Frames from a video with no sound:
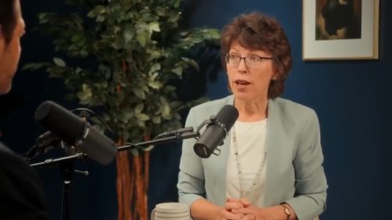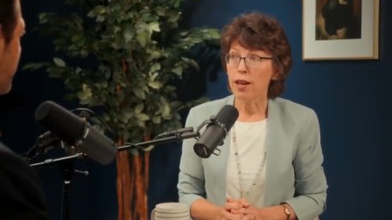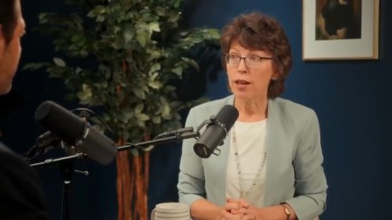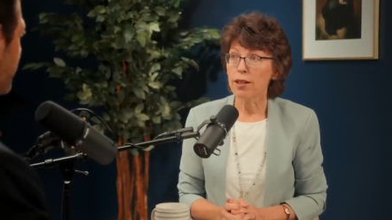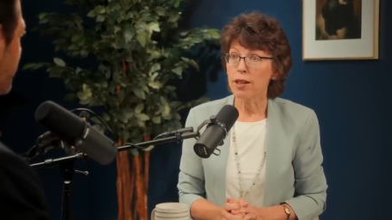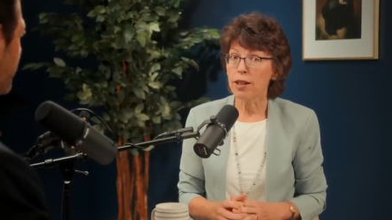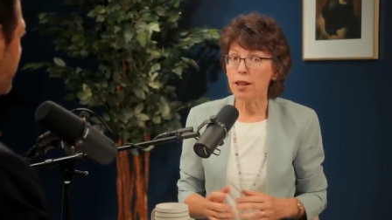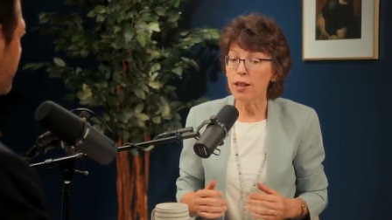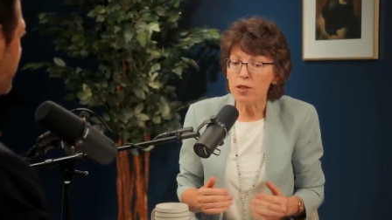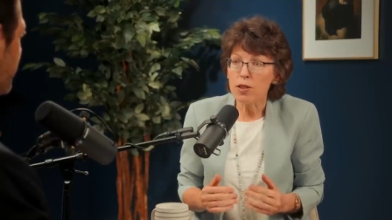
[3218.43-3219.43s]
And
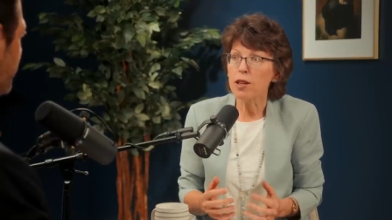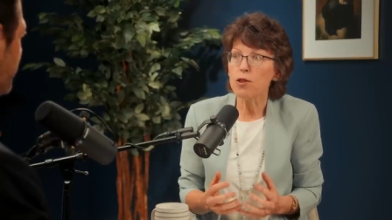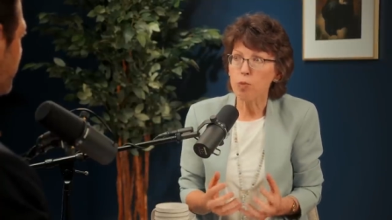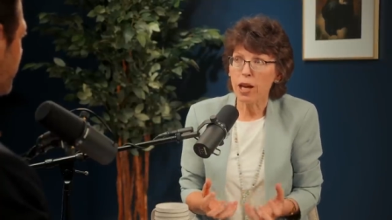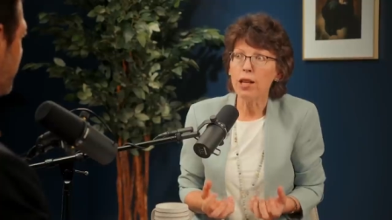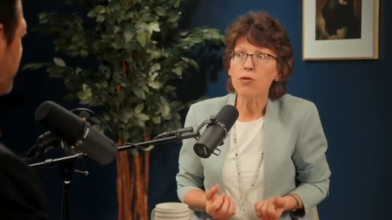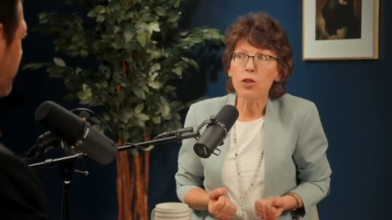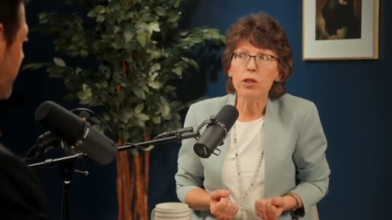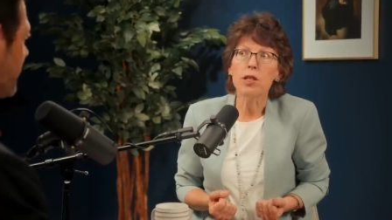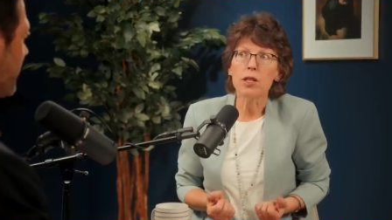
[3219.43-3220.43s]
it's it's
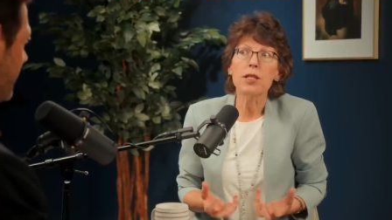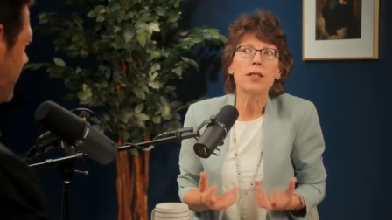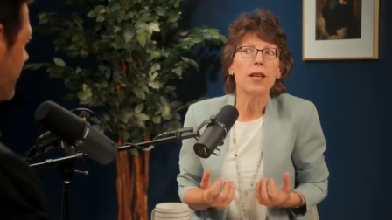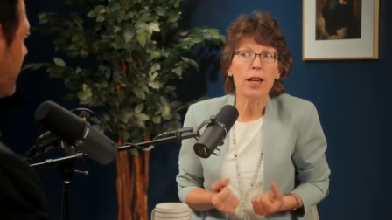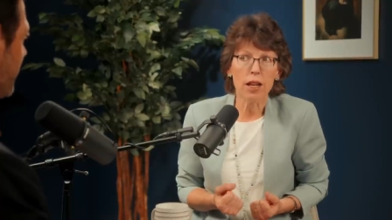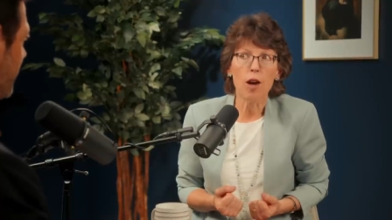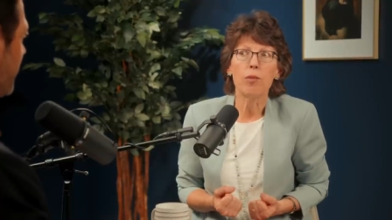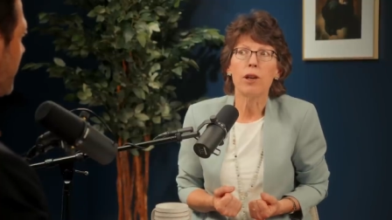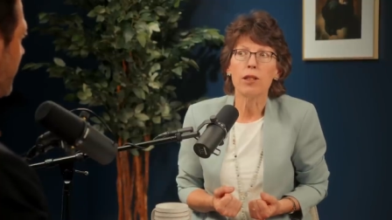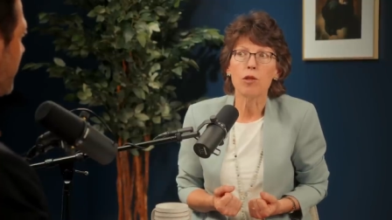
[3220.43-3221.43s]
painful to take it
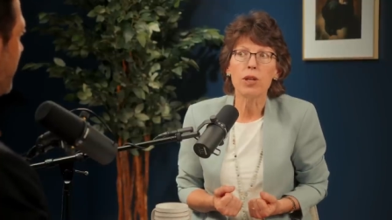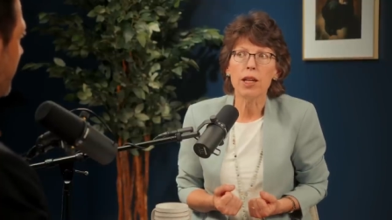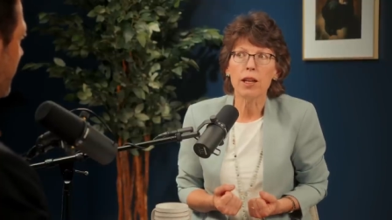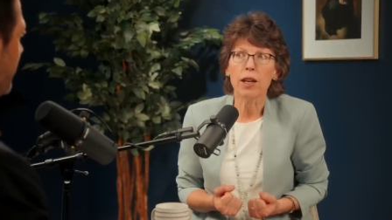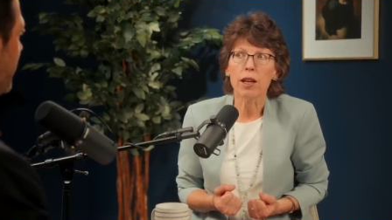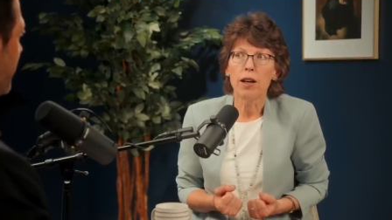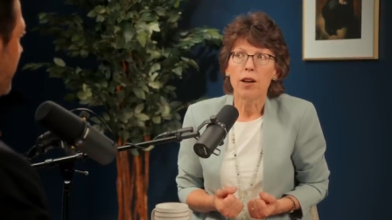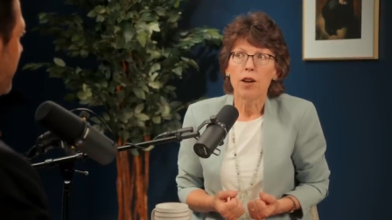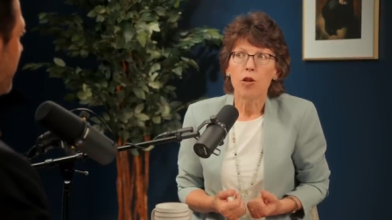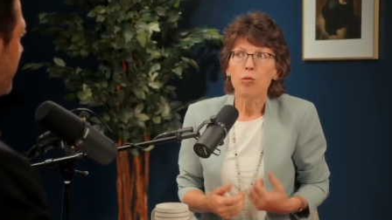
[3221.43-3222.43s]
up at the beginning,
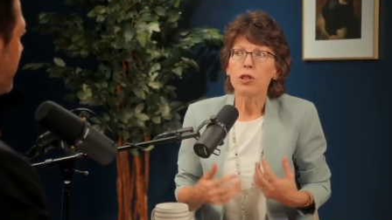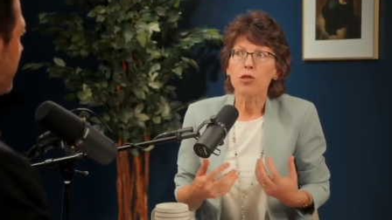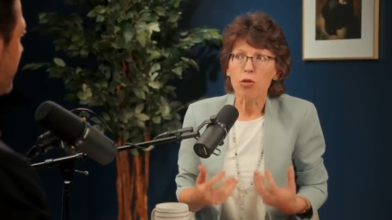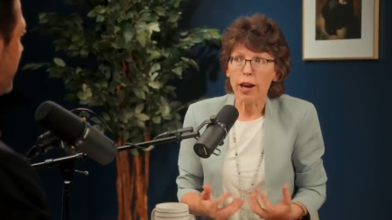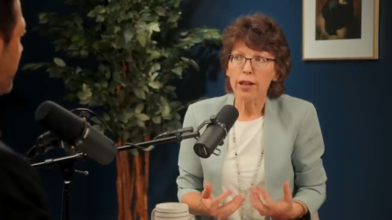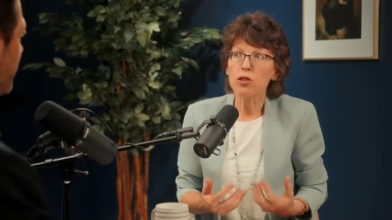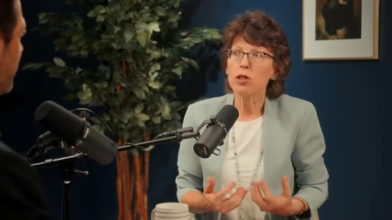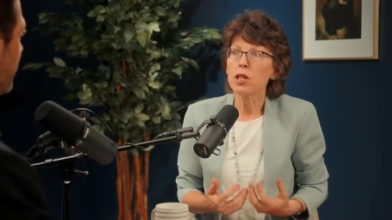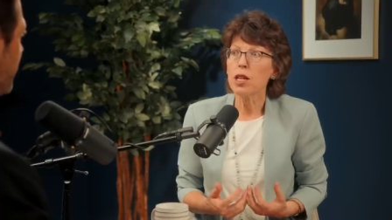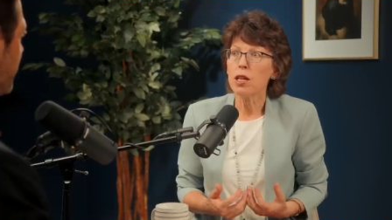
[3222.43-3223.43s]
but
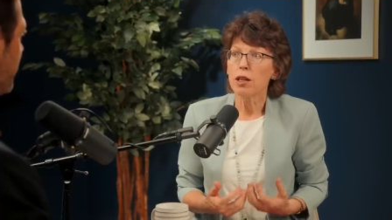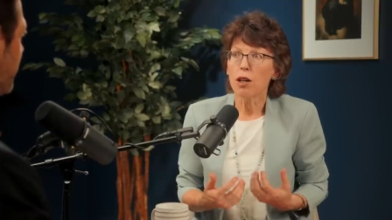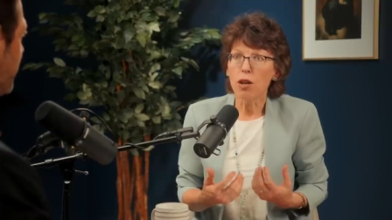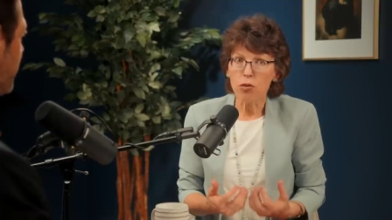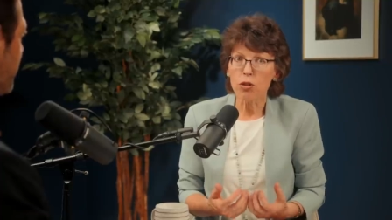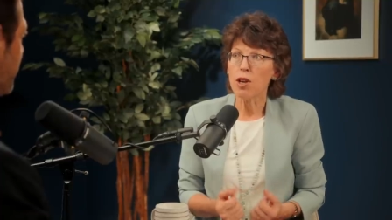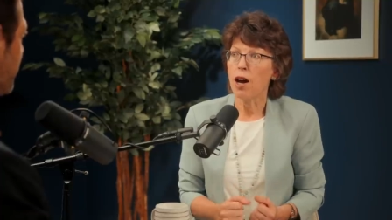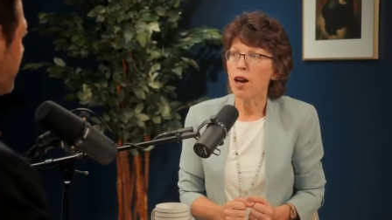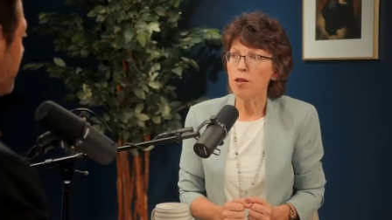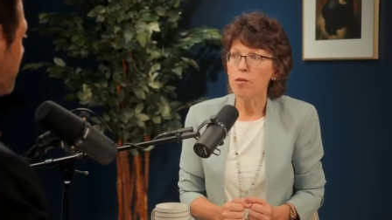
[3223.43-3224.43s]
gradually over
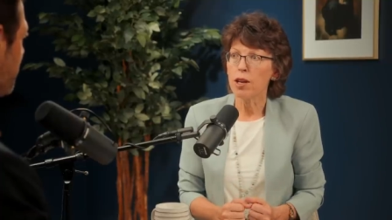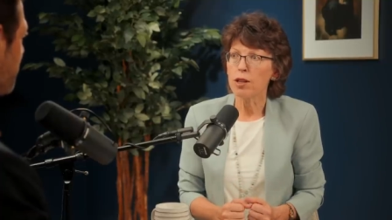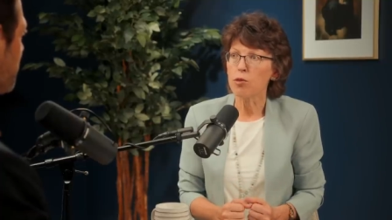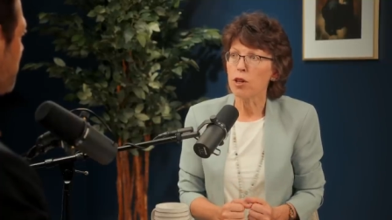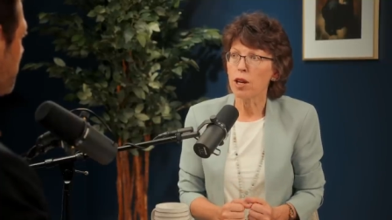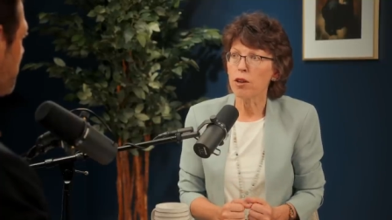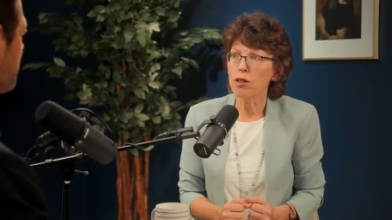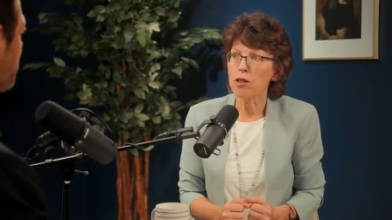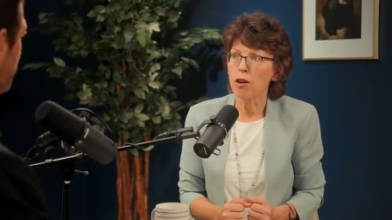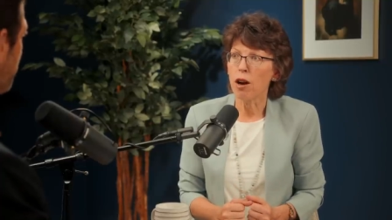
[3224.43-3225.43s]
time, as we're
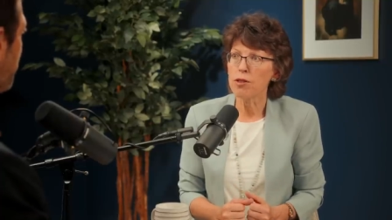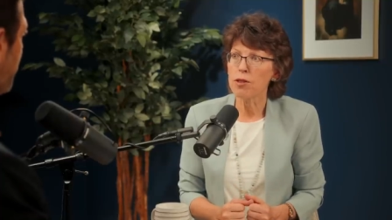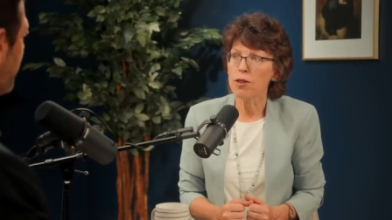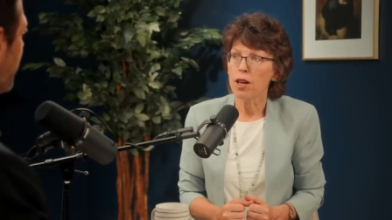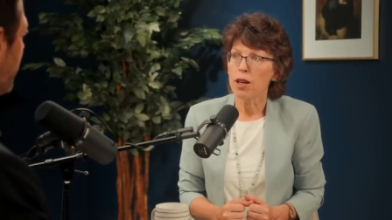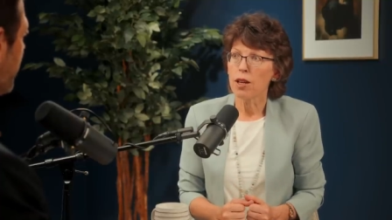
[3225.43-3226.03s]
carrying the cross,